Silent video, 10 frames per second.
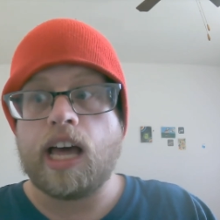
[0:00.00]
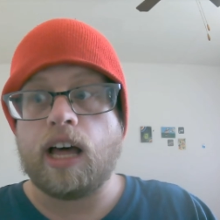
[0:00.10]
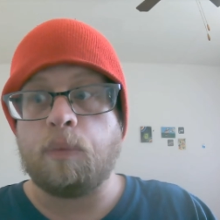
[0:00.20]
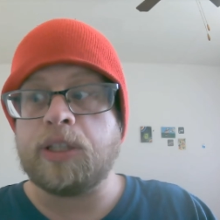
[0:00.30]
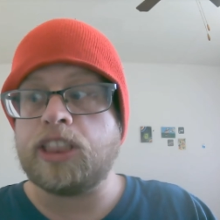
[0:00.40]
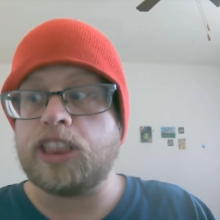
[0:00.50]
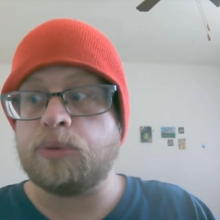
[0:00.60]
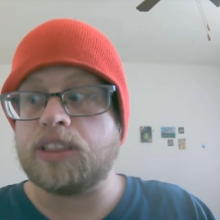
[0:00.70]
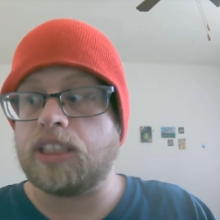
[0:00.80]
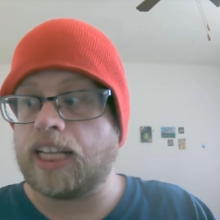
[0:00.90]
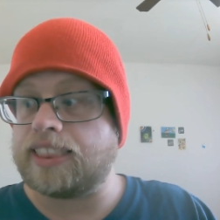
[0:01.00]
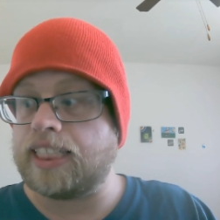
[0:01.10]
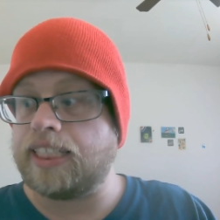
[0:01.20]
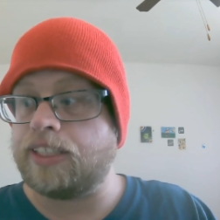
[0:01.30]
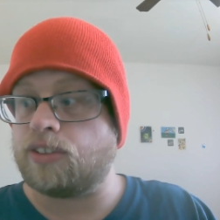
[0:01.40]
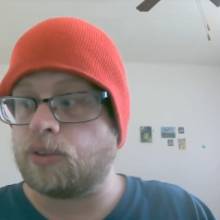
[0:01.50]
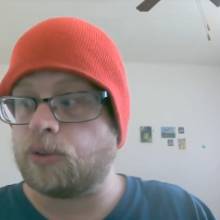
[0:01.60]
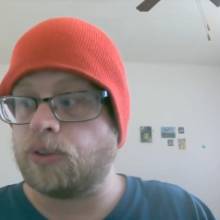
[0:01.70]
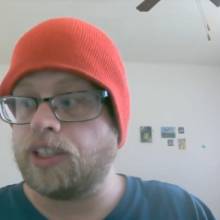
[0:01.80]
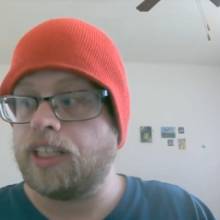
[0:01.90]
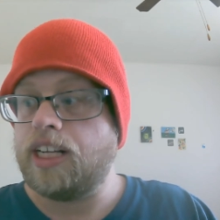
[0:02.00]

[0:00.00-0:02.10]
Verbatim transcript: uh, when she was less than a year old.